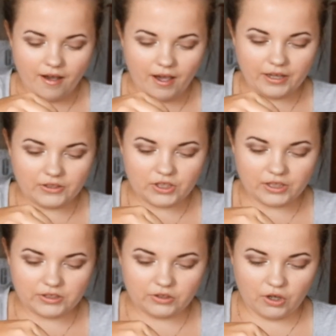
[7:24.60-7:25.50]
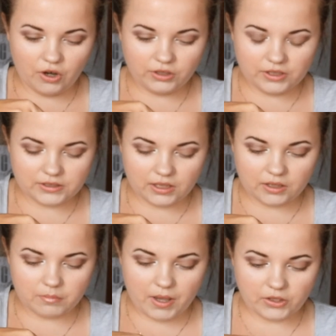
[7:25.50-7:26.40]
I just noticed
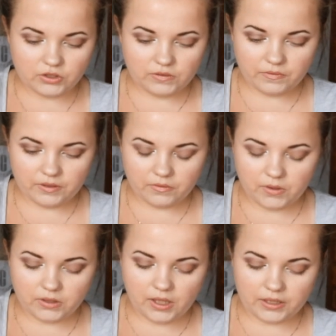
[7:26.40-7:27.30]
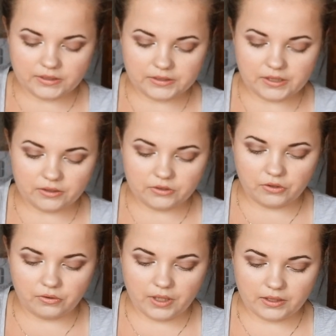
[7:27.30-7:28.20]
that. Imagine if it was like stuck
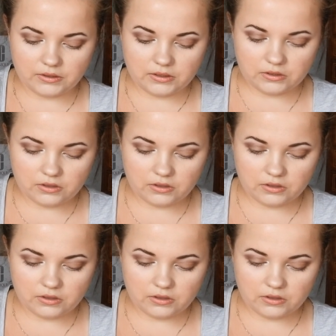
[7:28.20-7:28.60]
through that.